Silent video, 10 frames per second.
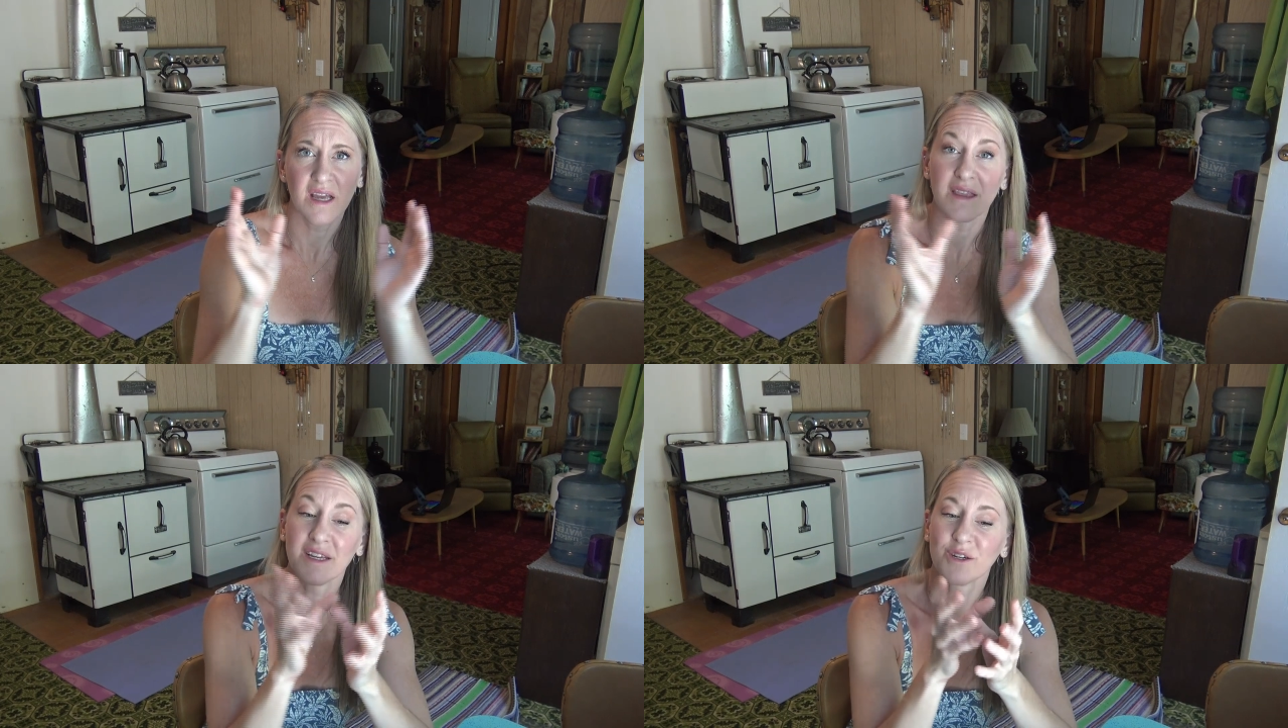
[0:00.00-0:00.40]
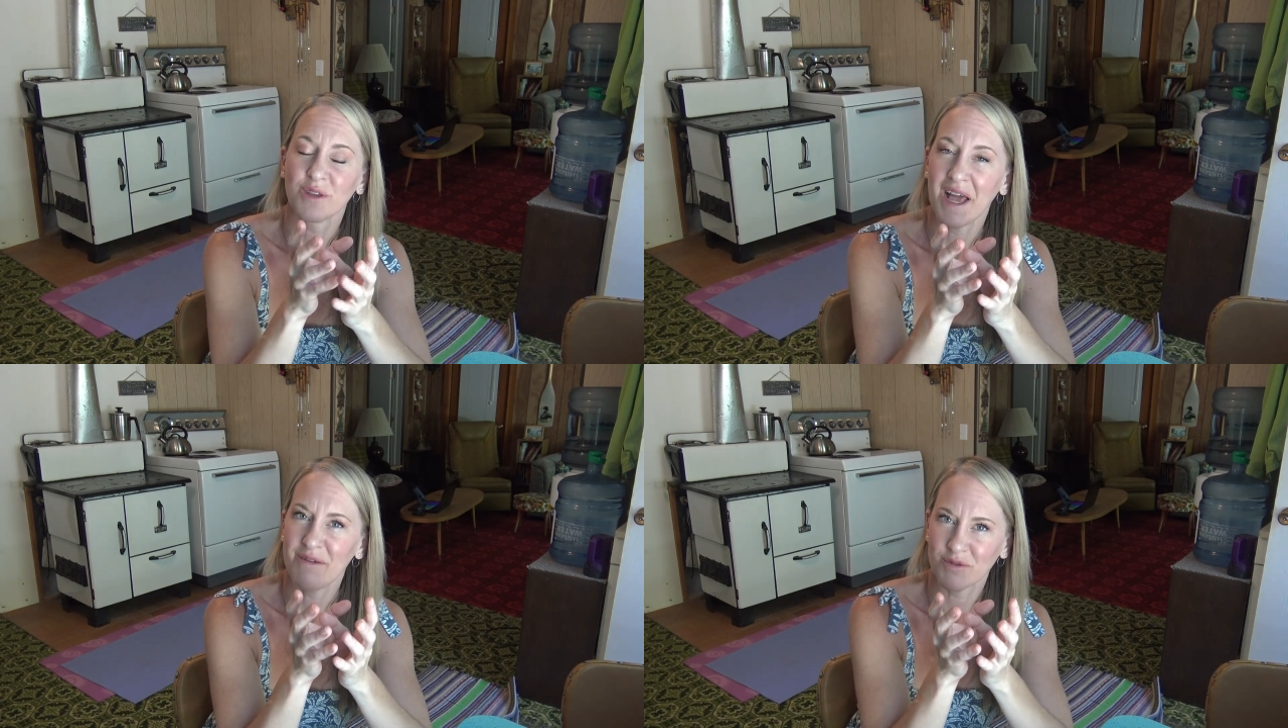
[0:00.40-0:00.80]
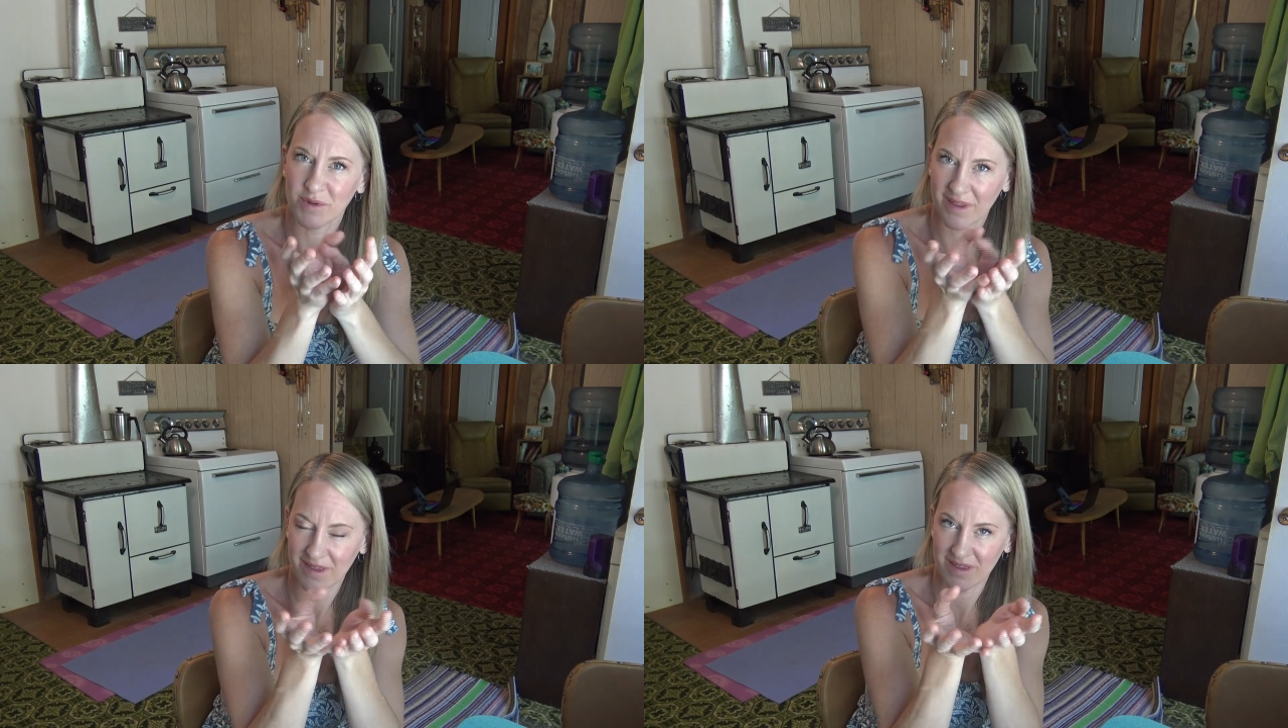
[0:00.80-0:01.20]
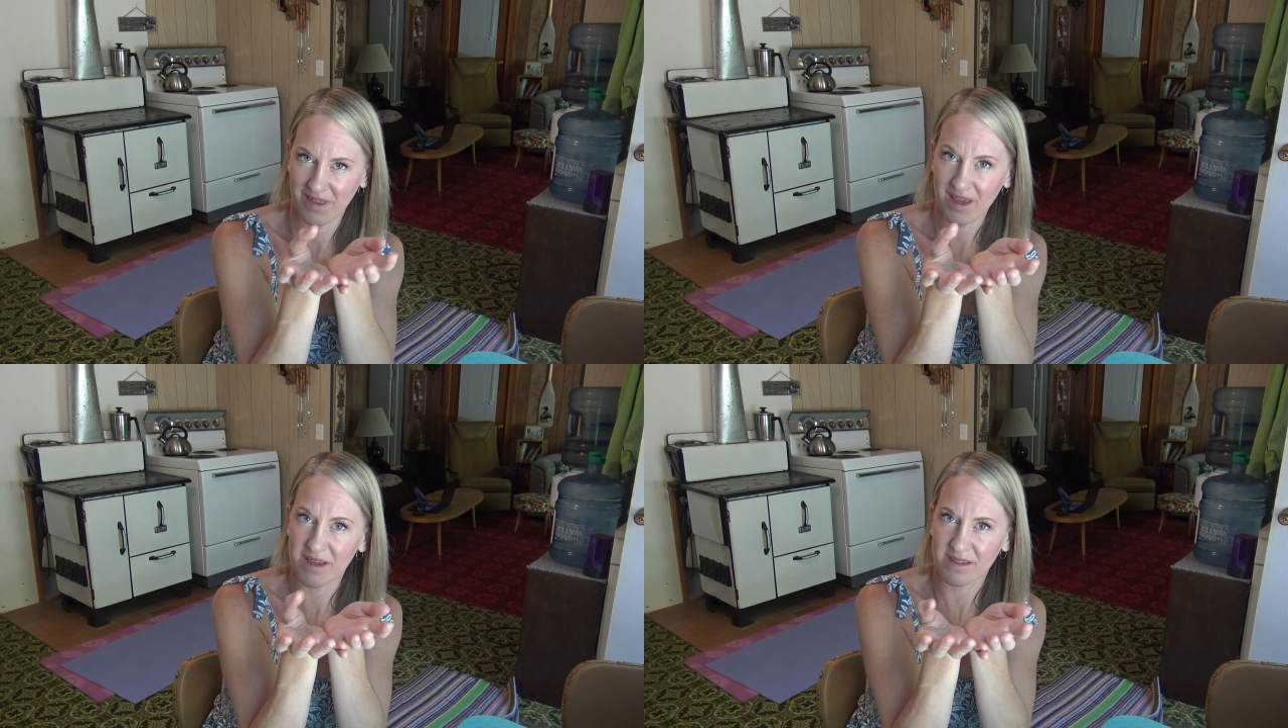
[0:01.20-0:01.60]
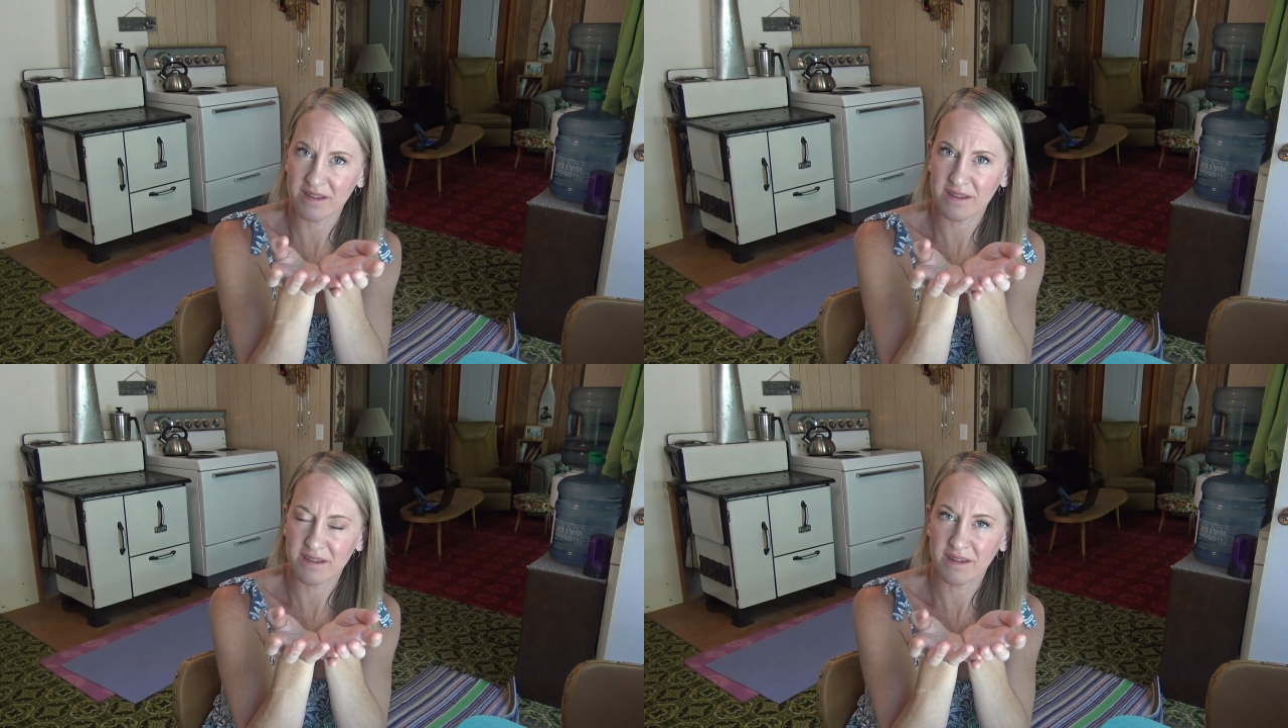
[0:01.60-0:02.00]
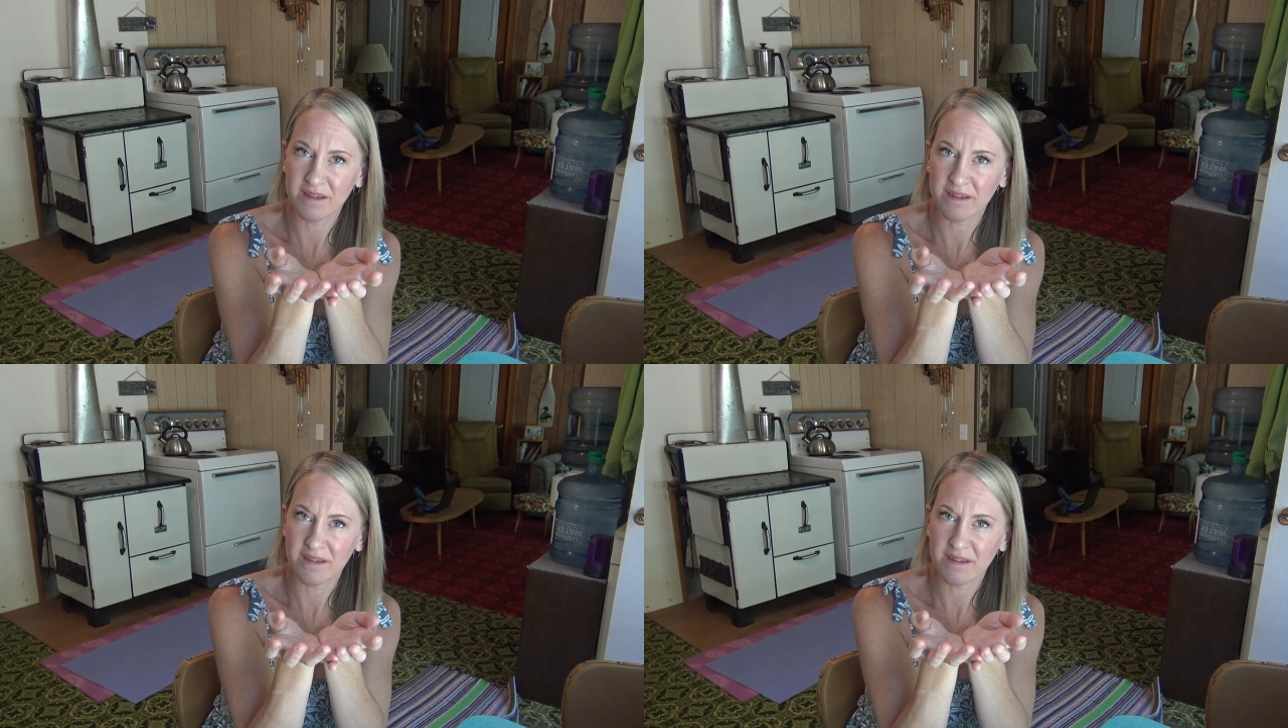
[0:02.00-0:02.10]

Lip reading: then you're left with this.